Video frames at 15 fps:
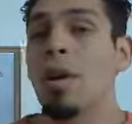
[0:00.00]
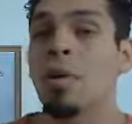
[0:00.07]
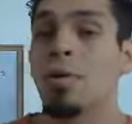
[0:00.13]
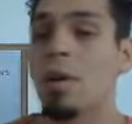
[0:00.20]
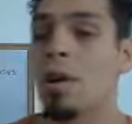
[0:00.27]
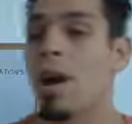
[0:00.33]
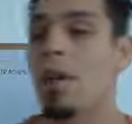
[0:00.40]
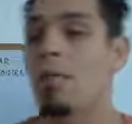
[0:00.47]

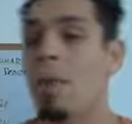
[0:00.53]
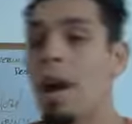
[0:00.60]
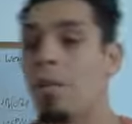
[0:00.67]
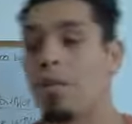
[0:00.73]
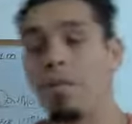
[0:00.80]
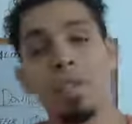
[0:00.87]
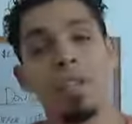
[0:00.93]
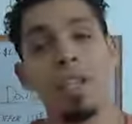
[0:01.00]
We have
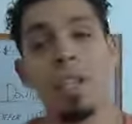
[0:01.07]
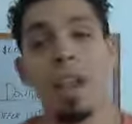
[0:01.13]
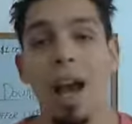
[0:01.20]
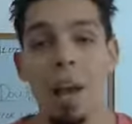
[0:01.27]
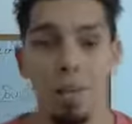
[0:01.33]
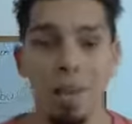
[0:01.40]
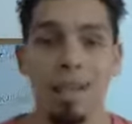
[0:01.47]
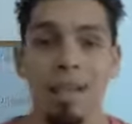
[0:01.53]
about 50
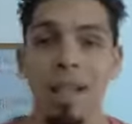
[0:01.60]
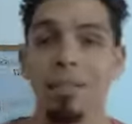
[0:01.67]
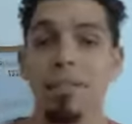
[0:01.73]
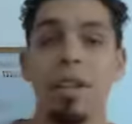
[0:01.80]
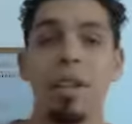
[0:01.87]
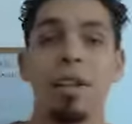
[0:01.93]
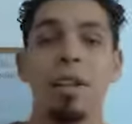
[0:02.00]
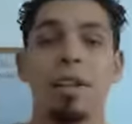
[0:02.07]
copies left
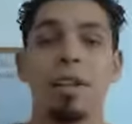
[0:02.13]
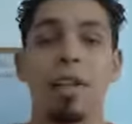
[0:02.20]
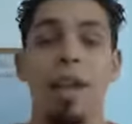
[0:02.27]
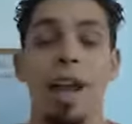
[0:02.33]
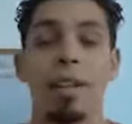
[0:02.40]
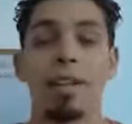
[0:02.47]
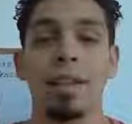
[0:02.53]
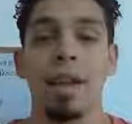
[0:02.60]
here
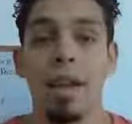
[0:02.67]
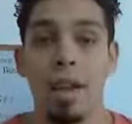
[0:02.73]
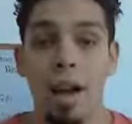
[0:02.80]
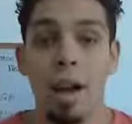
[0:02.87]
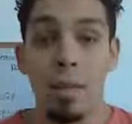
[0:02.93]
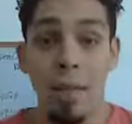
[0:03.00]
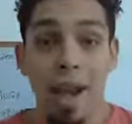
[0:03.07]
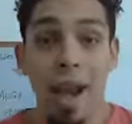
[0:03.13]
that
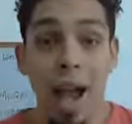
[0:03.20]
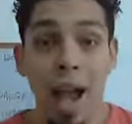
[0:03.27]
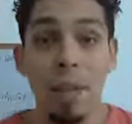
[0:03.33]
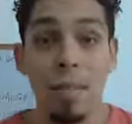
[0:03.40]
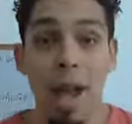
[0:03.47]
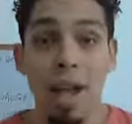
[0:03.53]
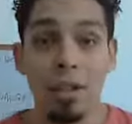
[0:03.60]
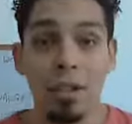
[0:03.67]

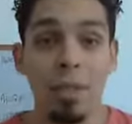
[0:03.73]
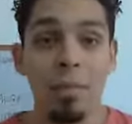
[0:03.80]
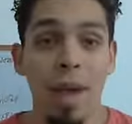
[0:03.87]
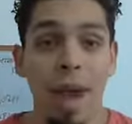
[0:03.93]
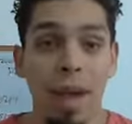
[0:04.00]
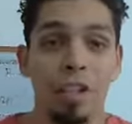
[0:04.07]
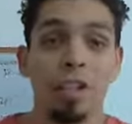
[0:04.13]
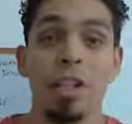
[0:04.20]
I'm actually
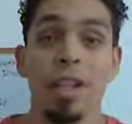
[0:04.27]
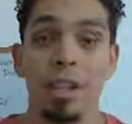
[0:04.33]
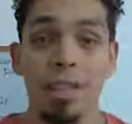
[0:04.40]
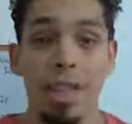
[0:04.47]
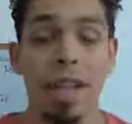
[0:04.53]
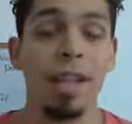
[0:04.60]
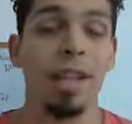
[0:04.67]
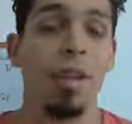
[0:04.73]
packaging and
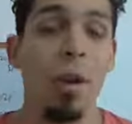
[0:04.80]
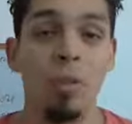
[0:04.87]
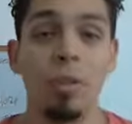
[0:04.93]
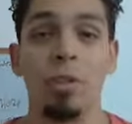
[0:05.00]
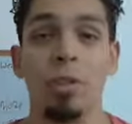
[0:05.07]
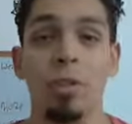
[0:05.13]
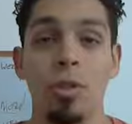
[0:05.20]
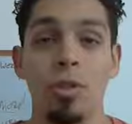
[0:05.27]
sending over
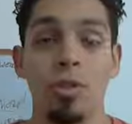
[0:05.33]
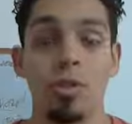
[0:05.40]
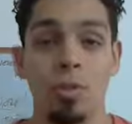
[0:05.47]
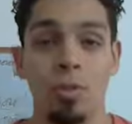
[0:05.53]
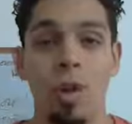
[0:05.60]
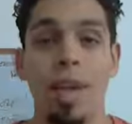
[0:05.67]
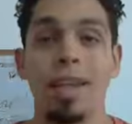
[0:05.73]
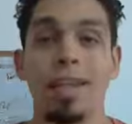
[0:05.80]
to you
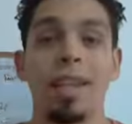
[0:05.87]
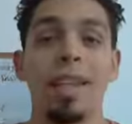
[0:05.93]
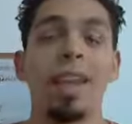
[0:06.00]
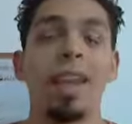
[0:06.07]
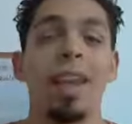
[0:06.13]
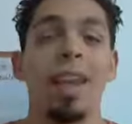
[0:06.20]
directly,